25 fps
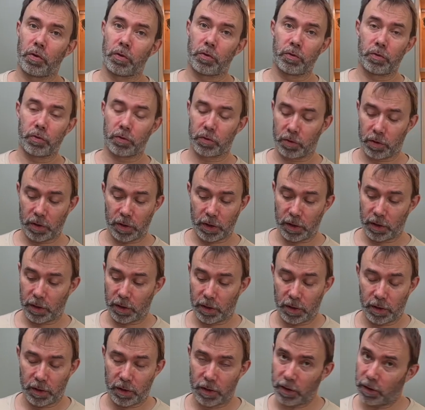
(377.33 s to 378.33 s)

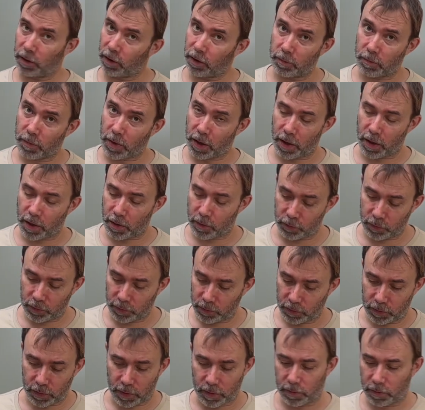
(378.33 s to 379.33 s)
usually in my
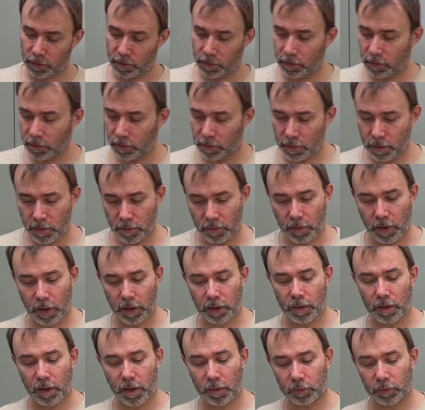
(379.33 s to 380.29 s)
house right now.